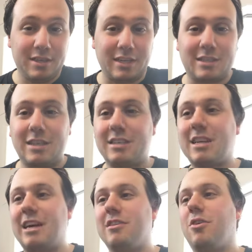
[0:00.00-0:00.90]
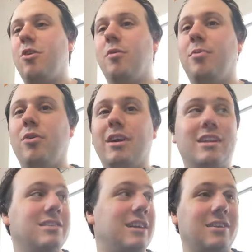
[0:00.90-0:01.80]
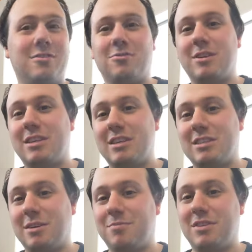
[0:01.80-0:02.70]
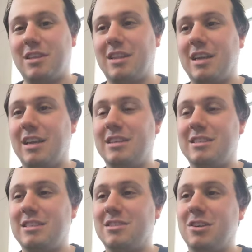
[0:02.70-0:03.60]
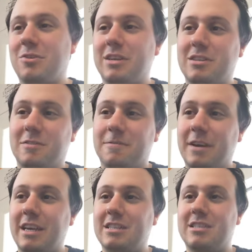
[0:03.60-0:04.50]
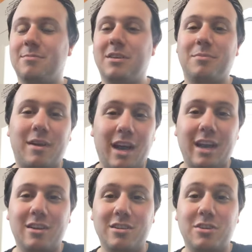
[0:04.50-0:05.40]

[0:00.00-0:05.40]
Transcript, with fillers: It's it's kind of the whole point is that you're drinking something that isn't so in your face, something mild.